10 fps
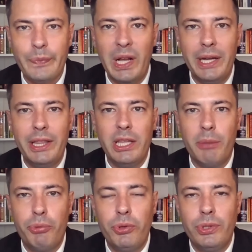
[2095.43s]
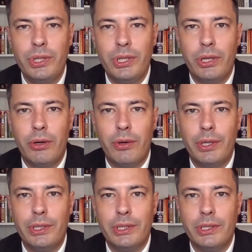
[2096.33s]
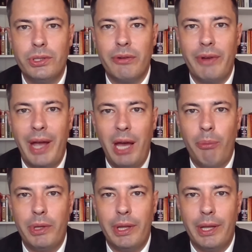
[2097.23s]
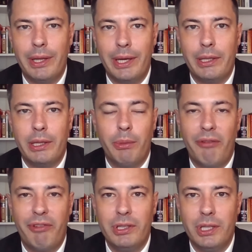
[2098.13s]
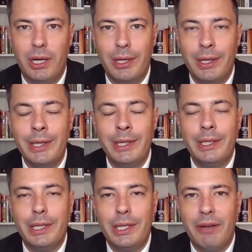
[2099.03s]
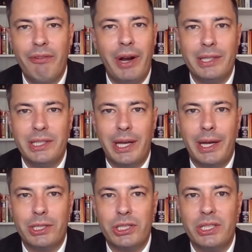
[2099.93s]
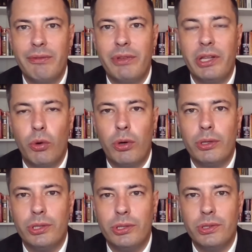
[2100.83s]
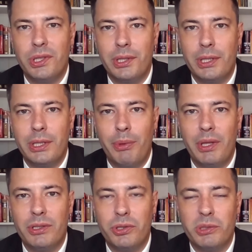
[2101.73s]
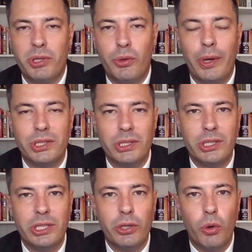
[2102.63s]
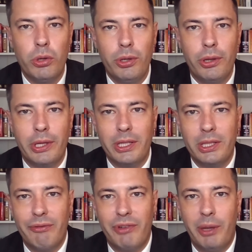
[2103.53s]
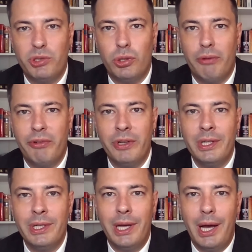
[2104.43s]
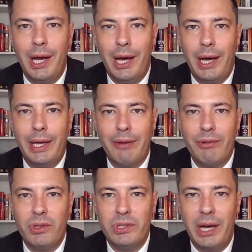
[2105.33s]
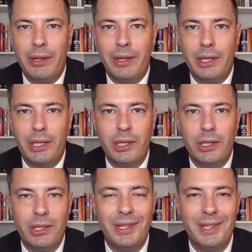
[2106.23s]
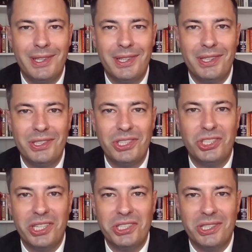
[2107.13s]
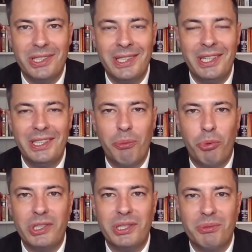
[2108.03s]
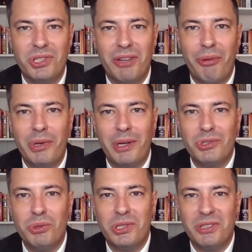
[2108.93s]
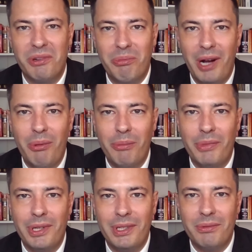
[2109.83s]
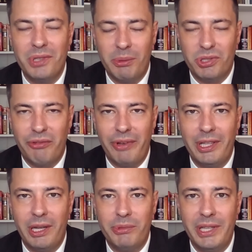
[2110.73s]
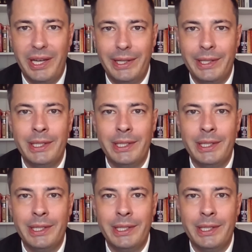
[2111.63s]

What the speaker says: I think that Putin, is sort of happy that, like the Mafia Don, he never has to actually give the order to something. I mean, there's always been the question, did he order the killing of Nemtsov? I have no doubt that he suggested that Boris Nemtsov had become too much of a problem and Nemtsov ended up dead.